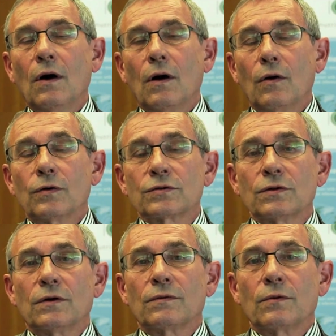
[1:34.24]

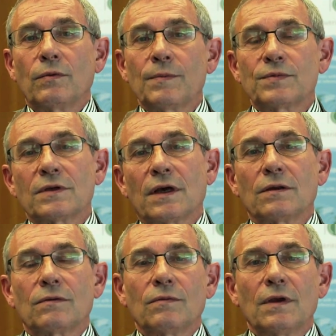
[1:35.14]
Also on the
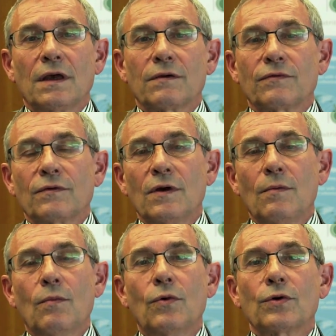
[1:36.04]
website we have
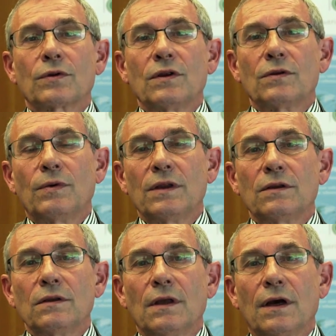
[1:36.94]
more than
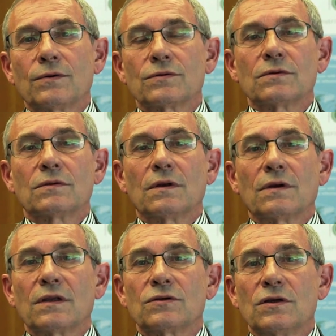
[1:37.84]
20,000
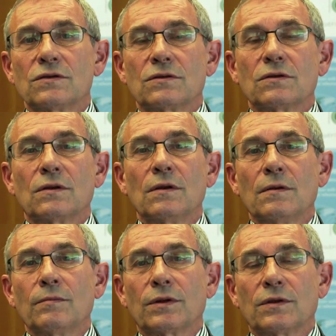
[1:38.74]
registered
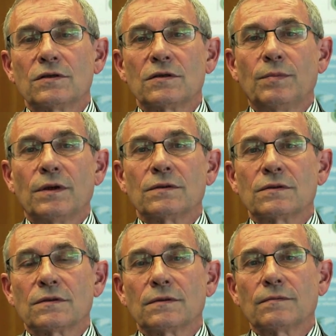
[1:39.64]
participants.